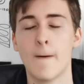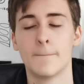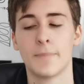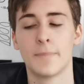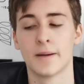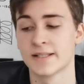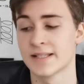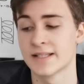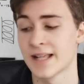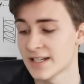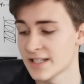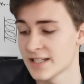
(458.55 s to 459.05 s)

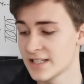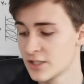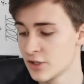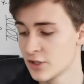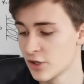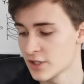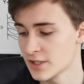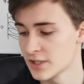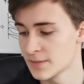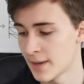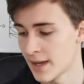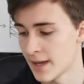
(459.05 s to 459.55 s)
But it's actually
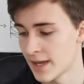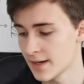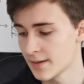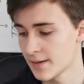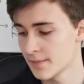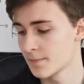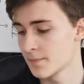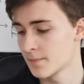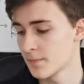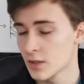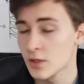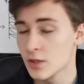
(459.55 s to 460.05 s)
not as bad.
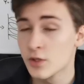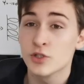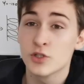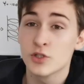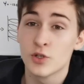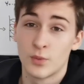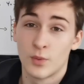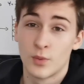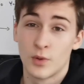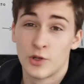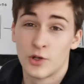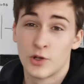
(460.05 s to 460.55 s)

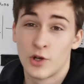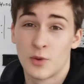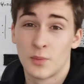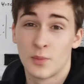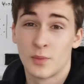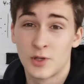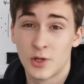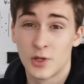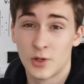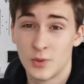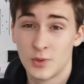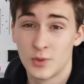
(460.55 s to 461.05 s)
So now
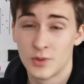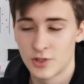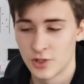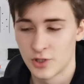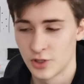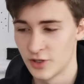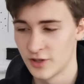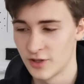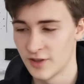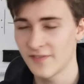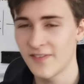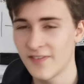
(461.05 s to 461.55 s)
we'll go
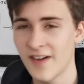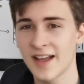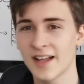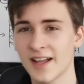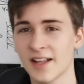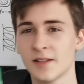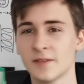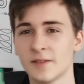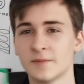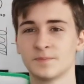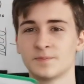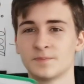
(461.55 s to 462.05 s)
to the
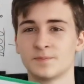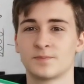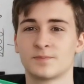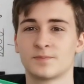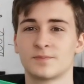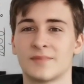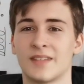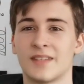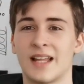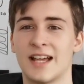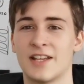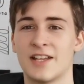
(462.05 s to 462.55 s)
file.
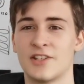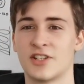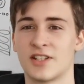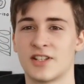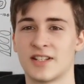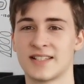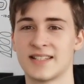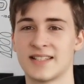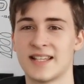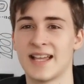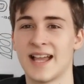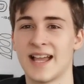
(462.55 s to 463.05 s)
As you
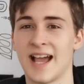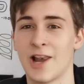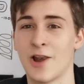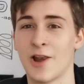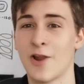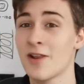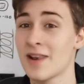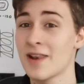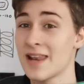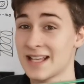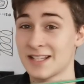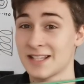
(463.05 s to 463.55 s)
can see, a
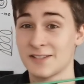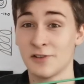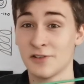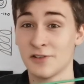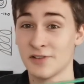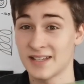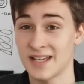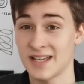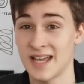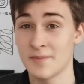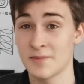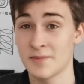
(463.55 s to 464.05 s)
lot less full
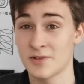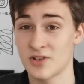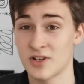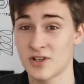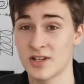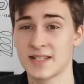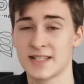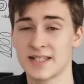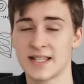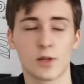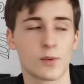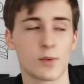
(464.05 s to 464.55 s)
than
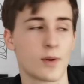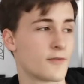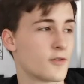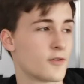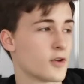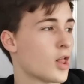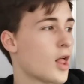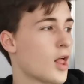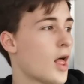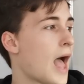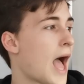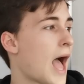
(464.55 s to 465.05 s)
chemistry, still quite
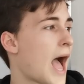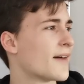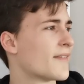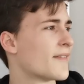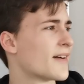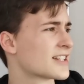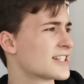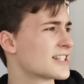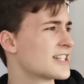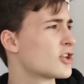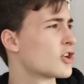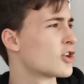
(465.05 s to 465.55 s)
full. I've
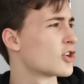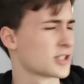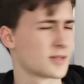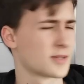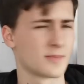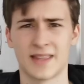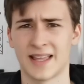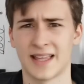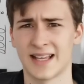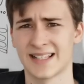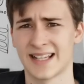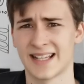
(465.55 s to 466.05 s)
actually got
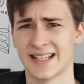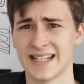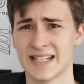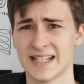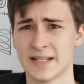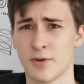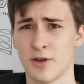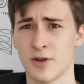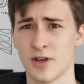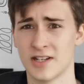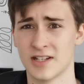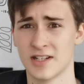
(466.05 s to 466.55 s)
some things I need
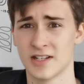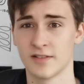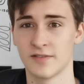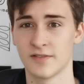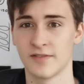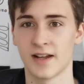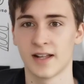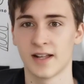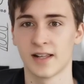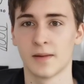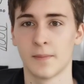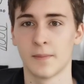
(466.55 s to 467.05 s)
to put into the
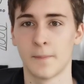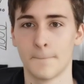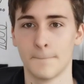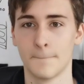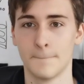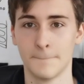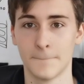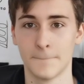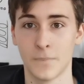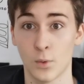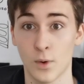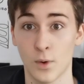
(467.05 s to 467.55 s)
file.
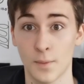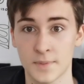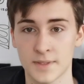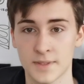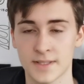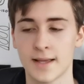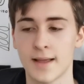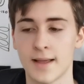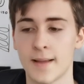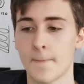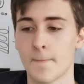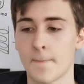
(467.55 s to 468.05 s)

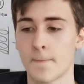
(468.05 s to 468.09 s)
Whoops.